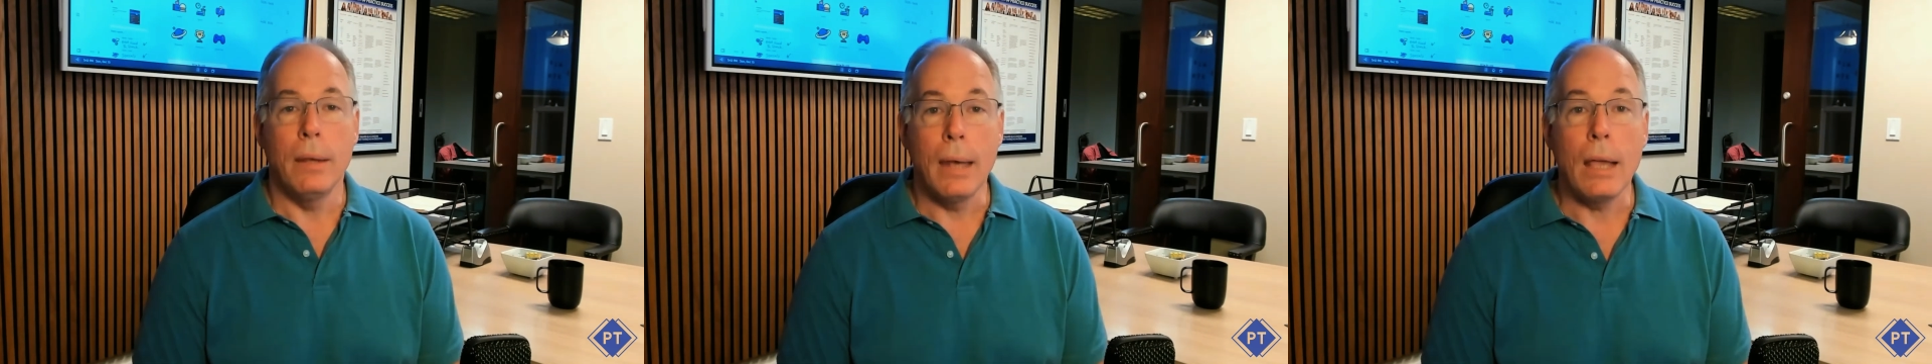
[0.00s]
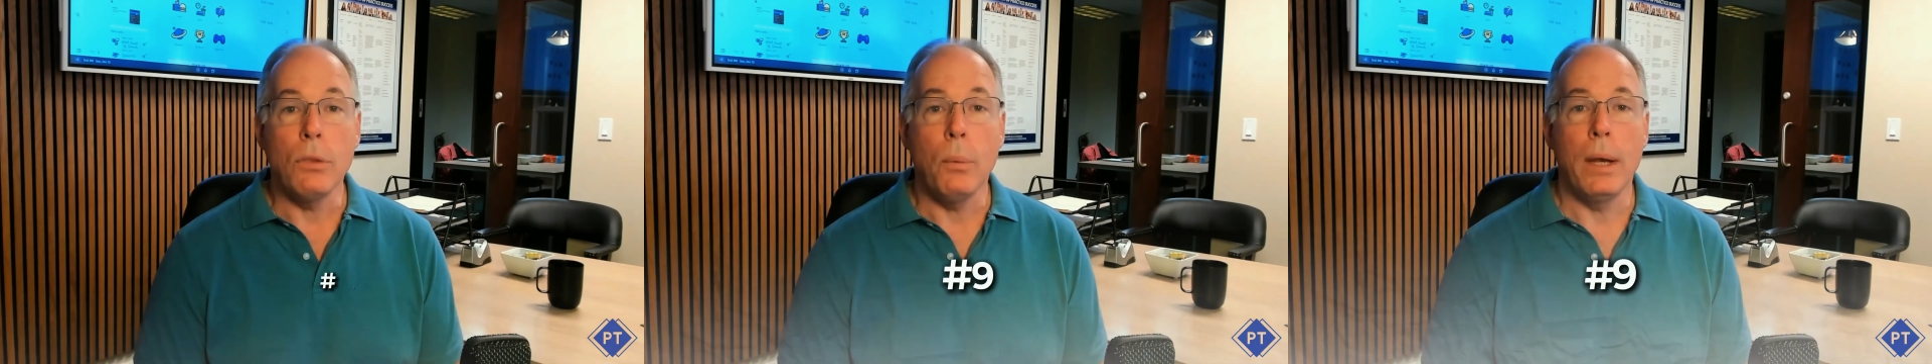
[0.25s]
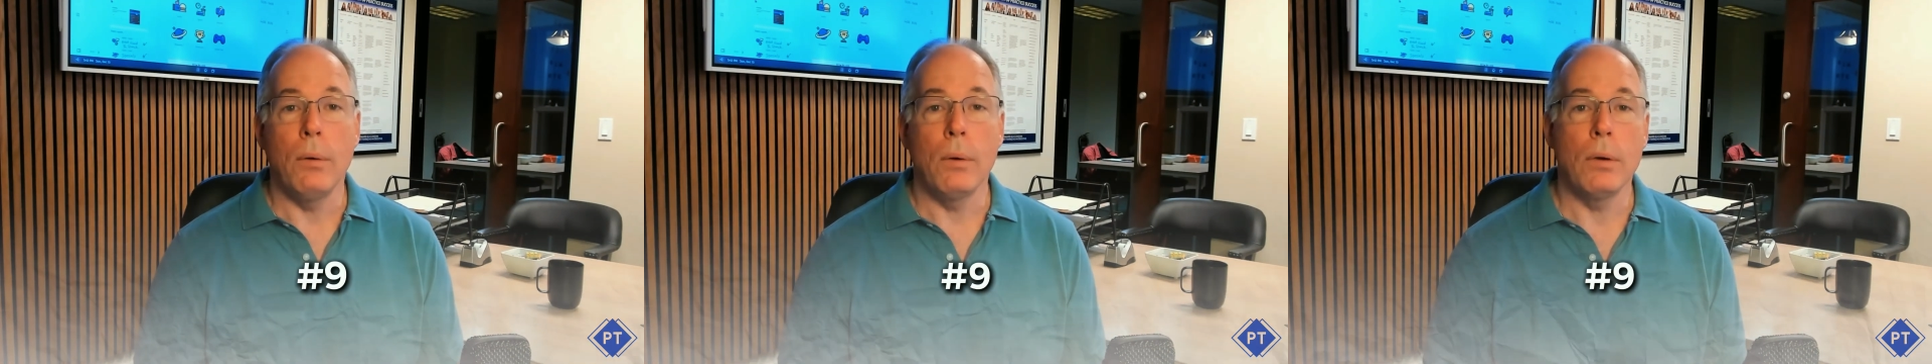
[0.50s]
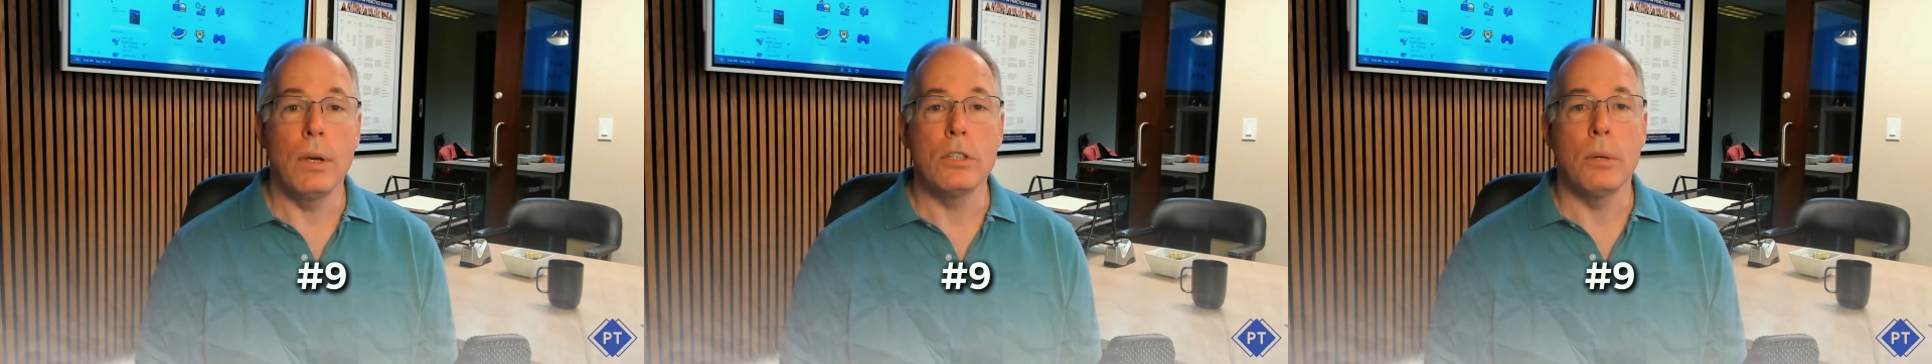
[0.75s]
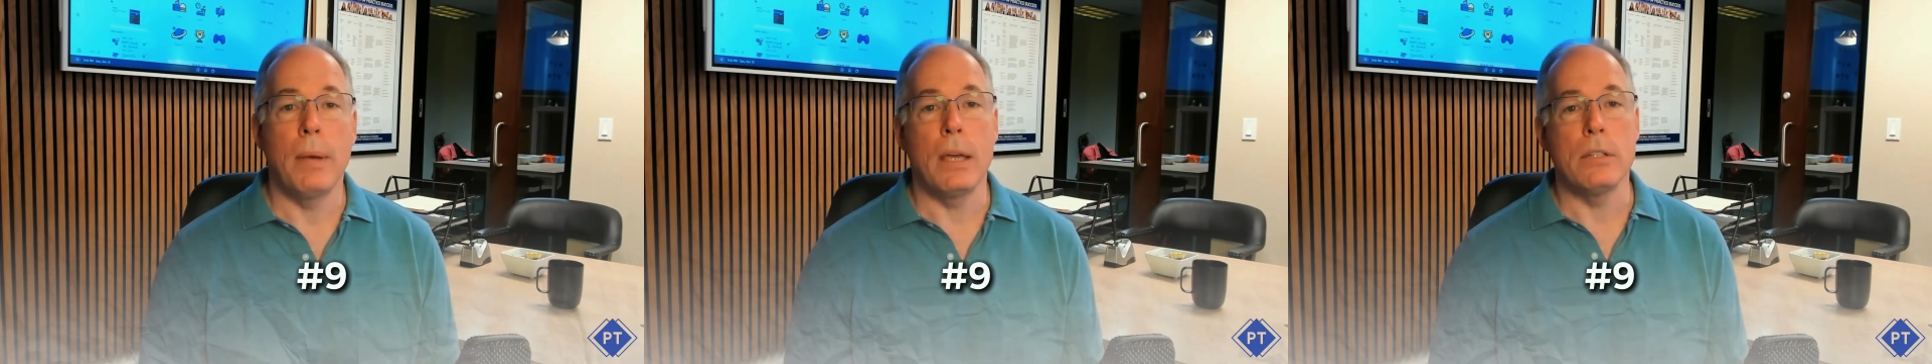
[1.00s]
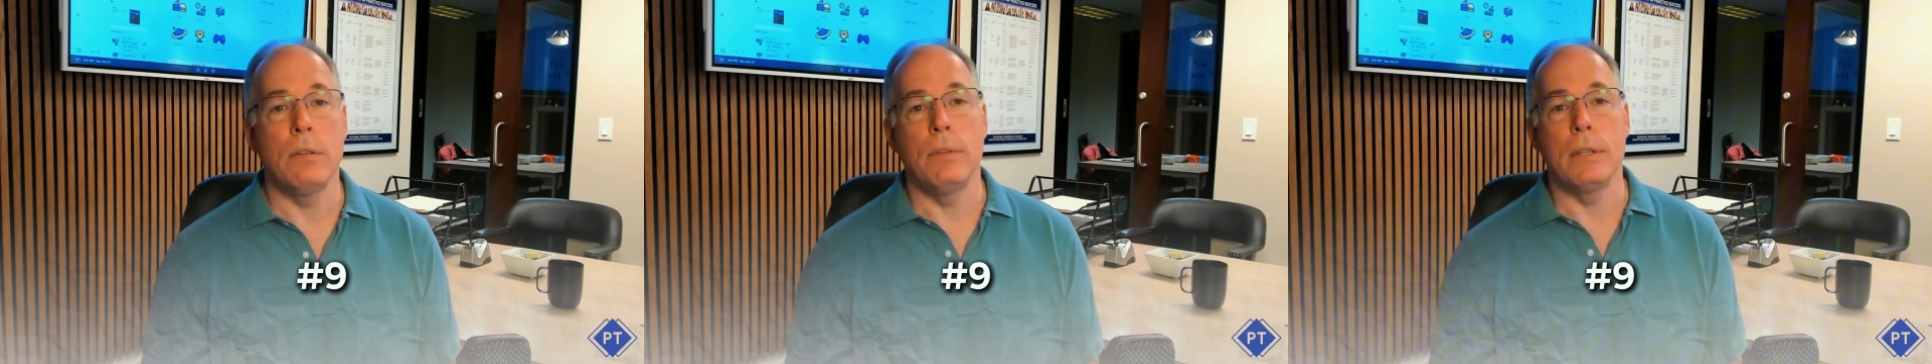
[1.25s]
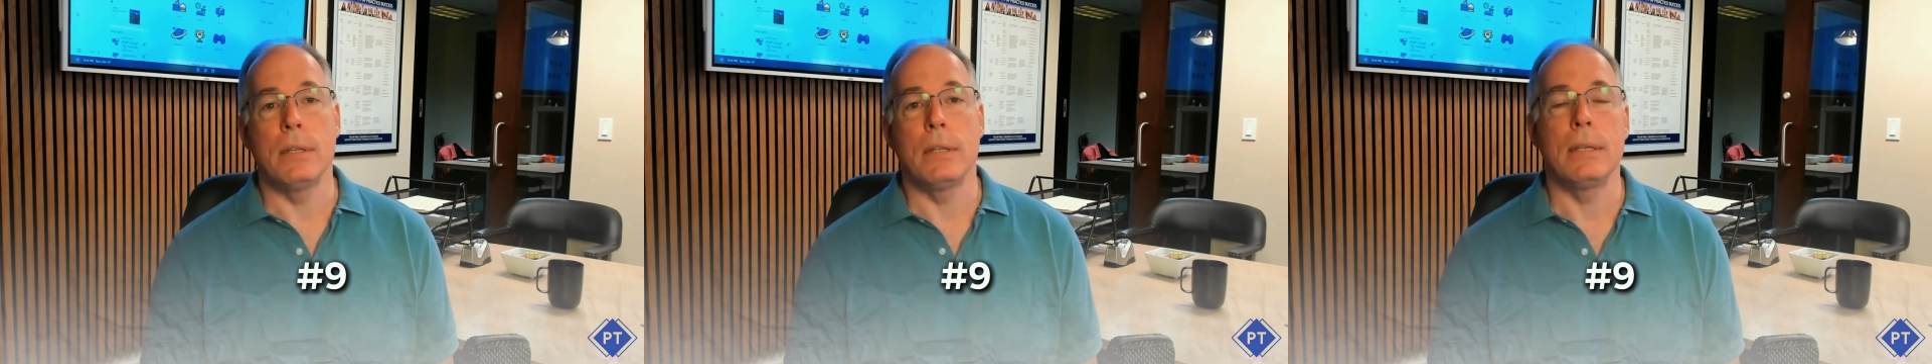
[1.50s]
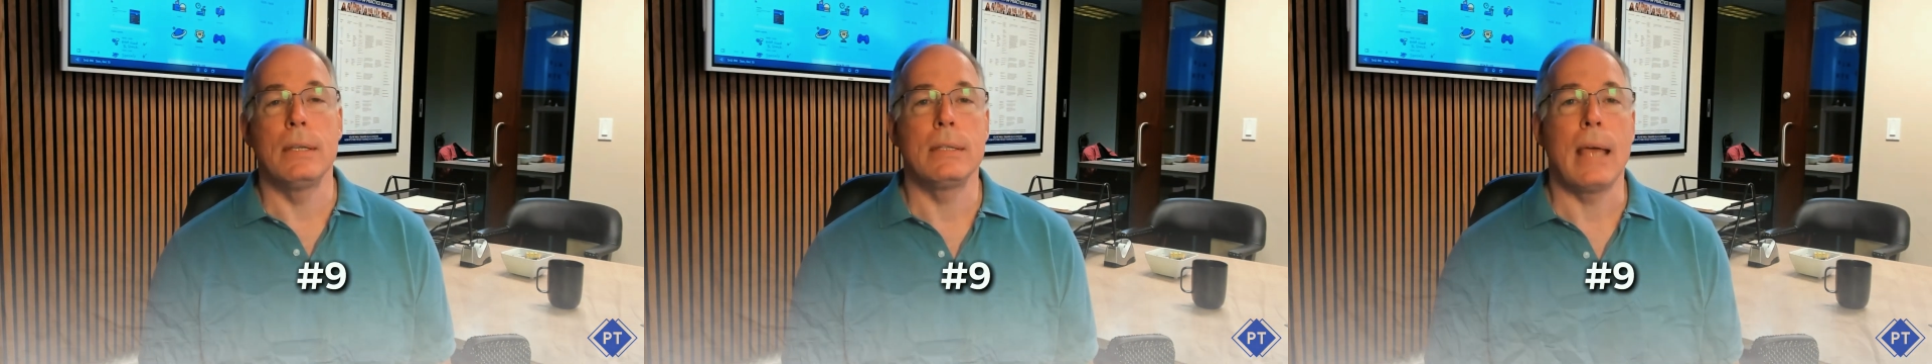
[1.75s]
The ninth way to increase your patient
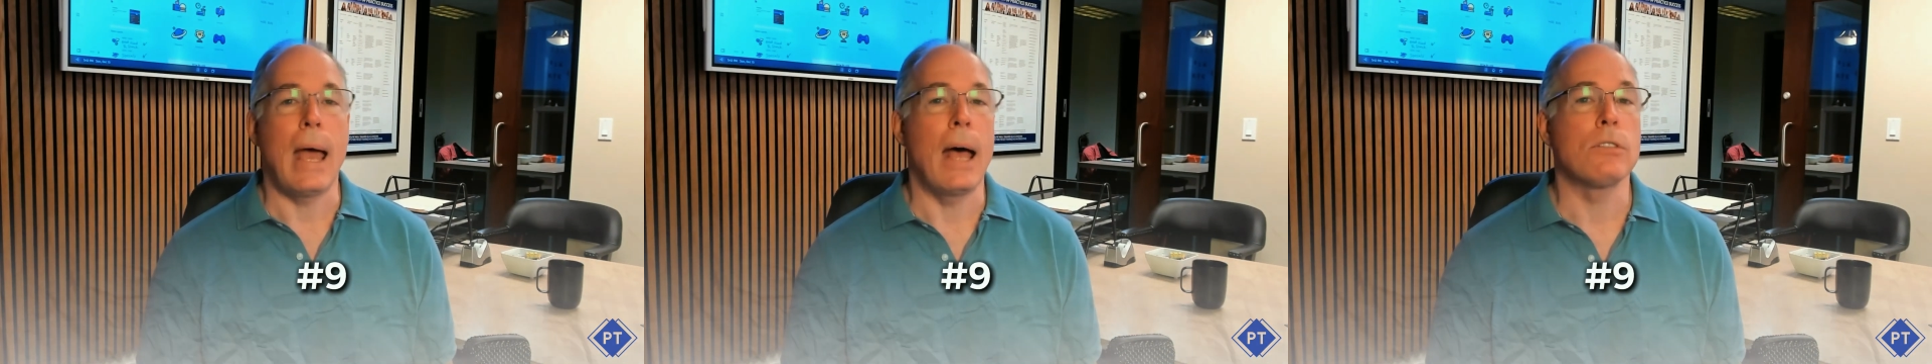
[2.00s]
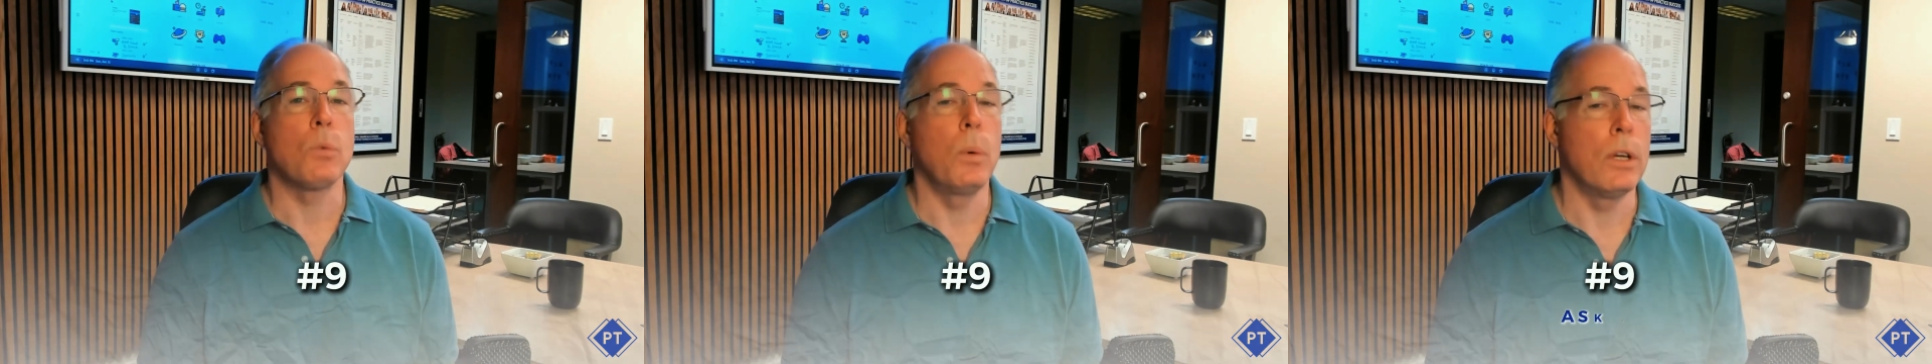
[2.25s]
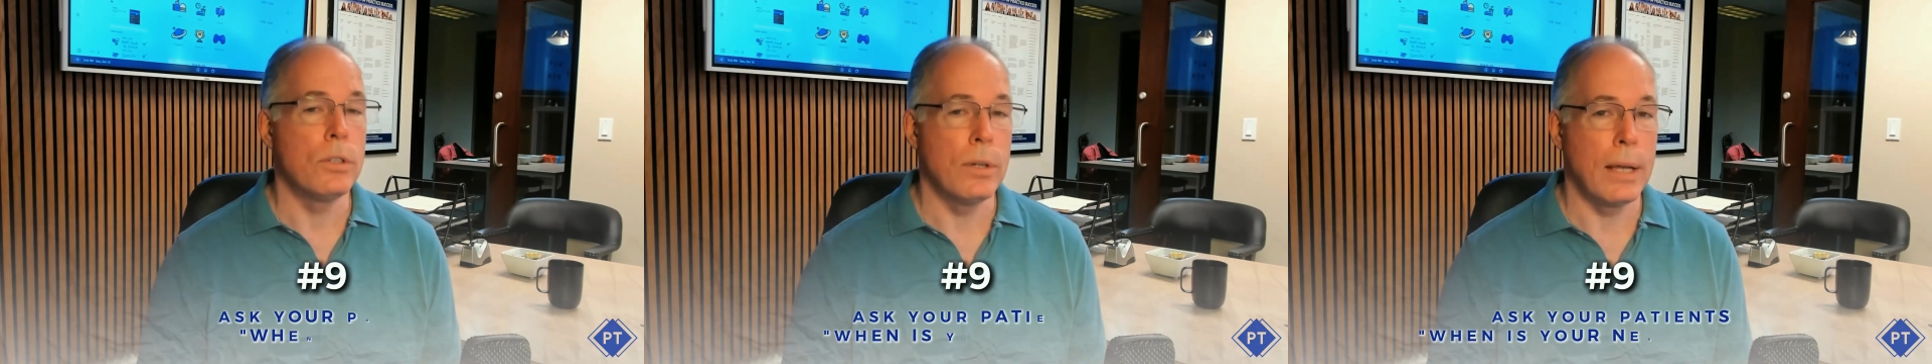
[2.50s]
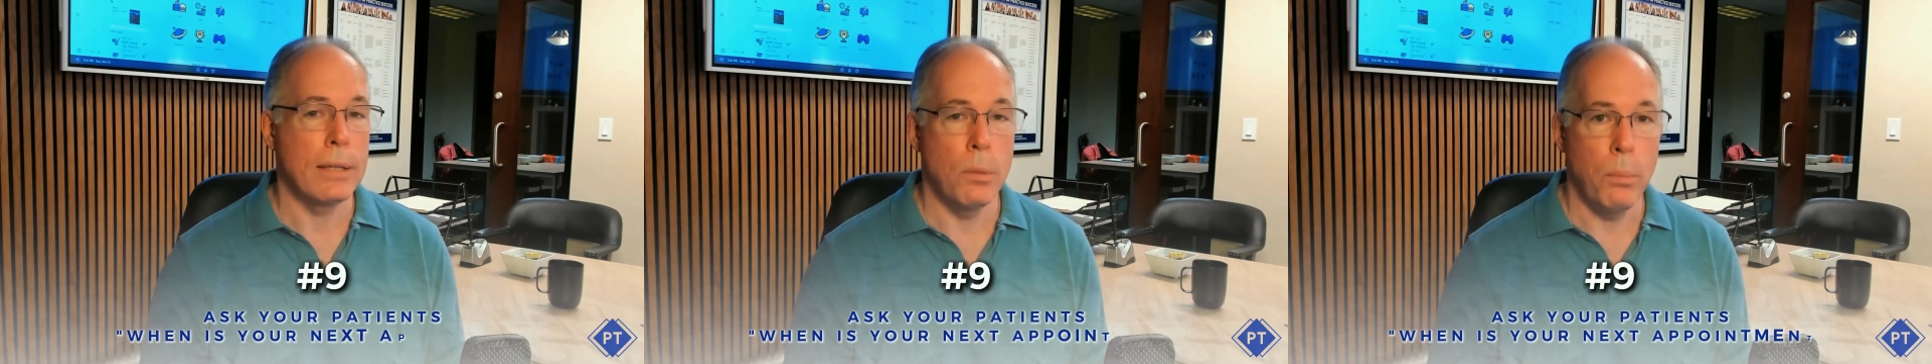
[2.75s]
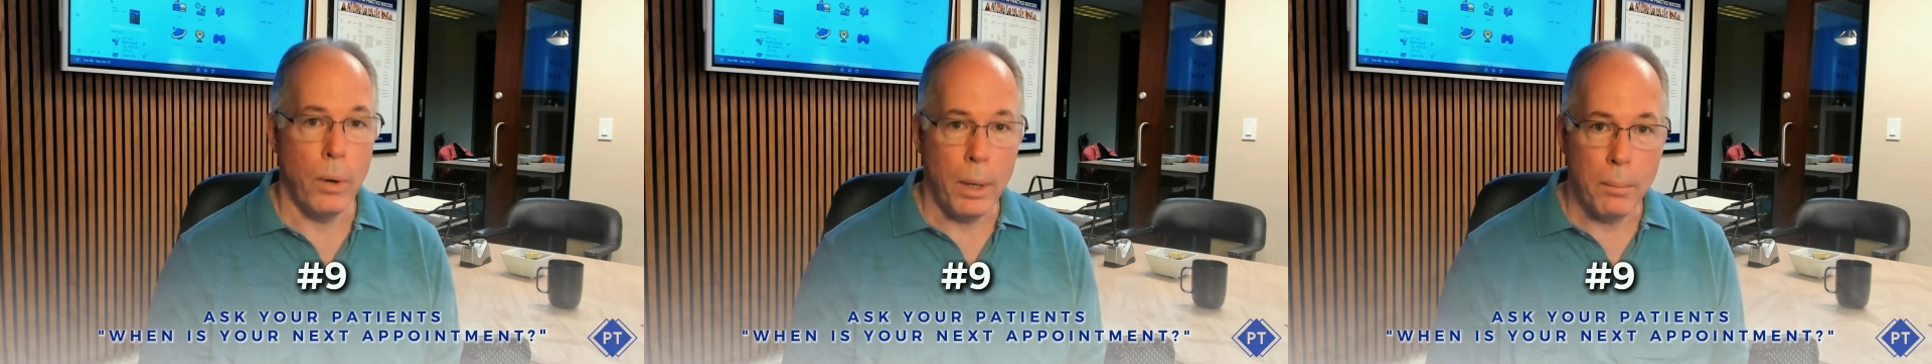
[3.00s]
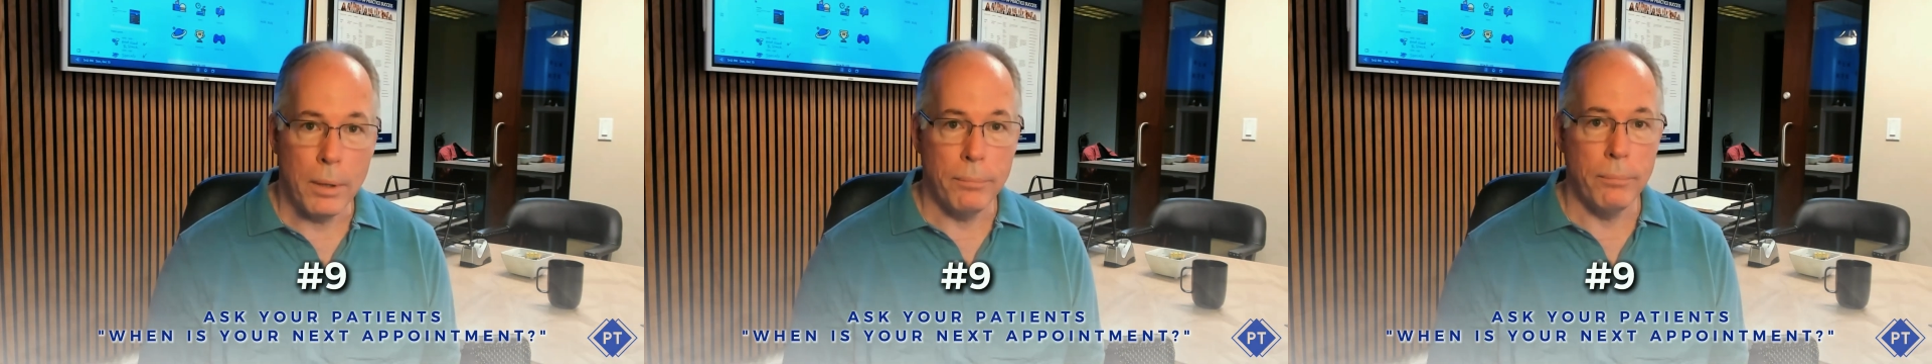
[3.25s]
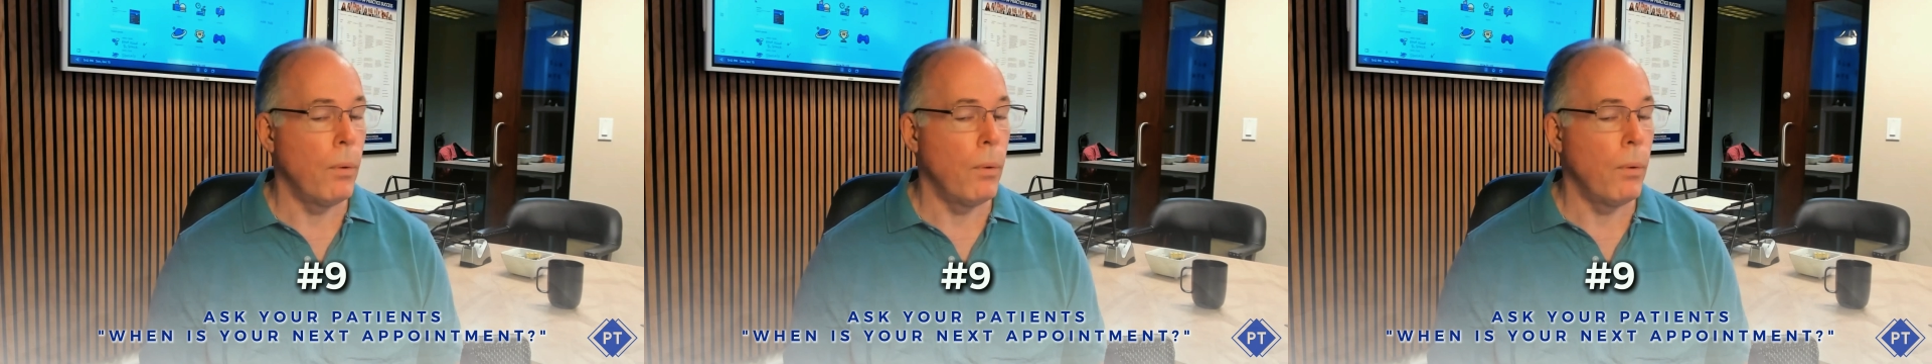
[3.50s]
visits is to ask, when is your next appointment?